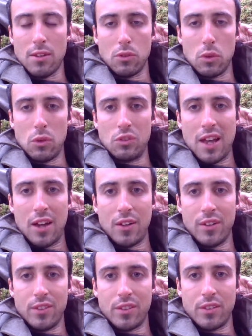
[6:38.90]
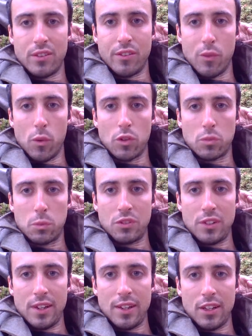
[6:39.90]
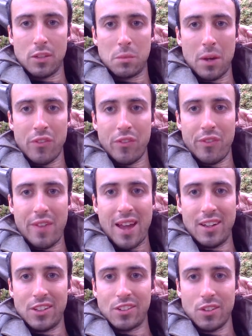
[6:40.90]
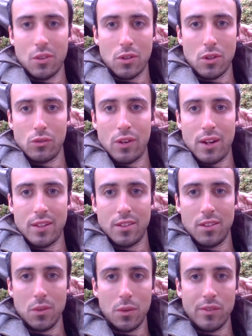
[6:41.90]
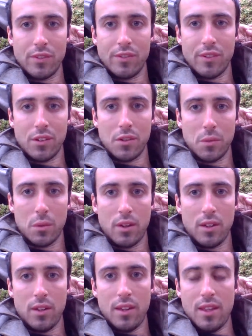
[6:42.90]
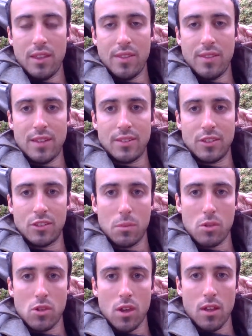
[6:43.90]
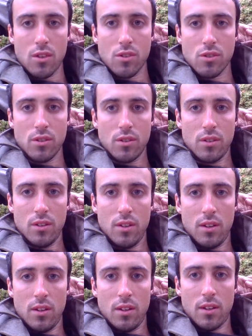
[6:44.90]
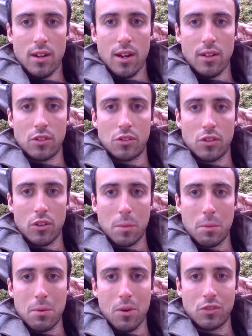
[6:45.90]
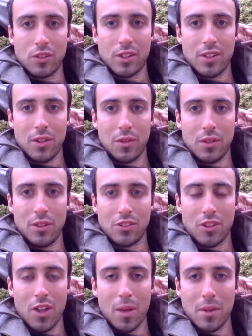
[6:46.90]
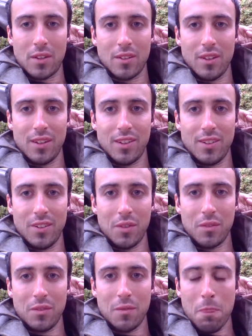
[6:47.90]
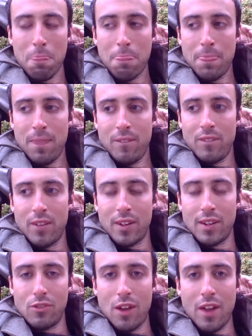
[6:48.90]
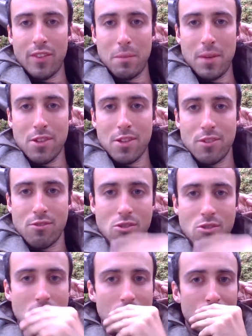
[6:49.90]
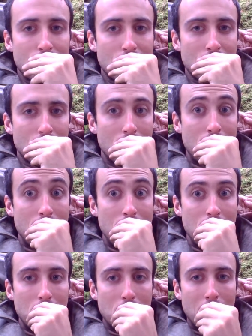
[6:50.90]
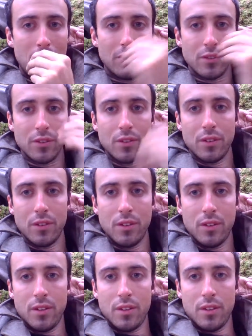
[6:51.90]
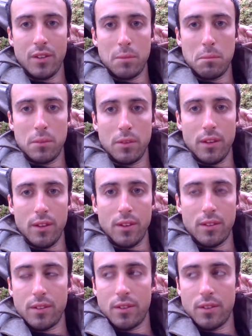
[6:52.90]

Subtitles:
lose out in the divorce proceedings, but other than that, it's your right to do whatever the fuck you want. That needs to be changed. I don't necessarily propose like Islamic like fucking drown the bitch if she cheats or the dude or whatever. But like